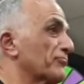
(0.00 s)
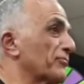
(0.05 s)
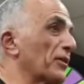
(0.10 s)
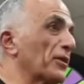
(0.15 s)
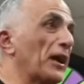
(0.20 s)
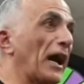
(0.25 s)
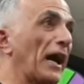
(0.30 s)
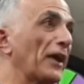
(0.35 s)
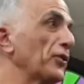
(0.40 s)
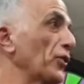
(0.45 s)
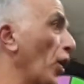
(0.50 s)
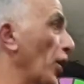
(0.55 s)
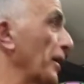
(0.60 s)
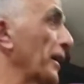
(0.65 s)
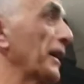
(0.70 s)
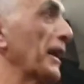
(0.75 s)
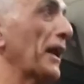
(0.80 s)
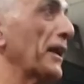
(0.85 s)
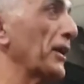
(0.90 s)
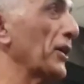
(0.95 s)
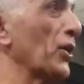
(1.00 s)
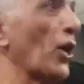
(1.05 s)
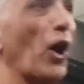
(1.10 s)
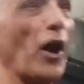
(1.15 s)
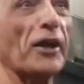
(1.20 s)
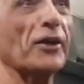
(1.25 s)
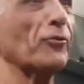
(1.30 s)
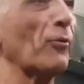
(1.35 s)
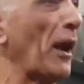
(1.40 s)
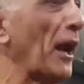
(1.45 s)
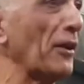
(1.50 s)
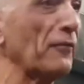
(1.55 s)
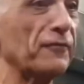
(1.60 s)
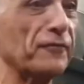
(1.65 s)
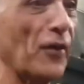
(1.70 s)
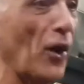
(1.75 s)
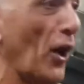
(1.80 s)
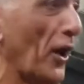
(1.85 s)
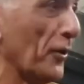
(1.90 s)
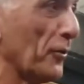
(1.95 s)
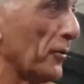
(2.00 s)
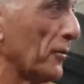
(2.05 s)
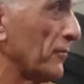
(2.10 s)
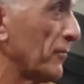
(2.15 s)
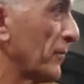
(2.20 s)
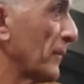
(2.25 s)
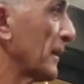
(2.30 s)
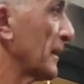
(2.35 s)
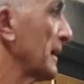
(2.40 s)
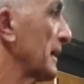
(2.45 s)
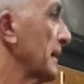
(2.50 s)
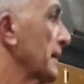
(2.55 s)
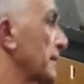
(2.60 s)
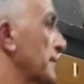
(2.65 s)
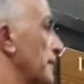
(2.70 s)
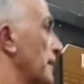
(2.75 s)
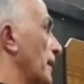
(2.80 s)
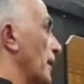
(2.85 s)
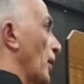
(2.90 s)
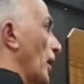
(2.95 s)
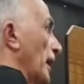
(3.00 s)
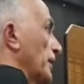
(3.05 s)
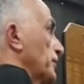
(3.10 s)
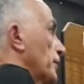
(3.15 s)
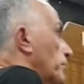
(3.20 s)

a 1989 grand final. I had the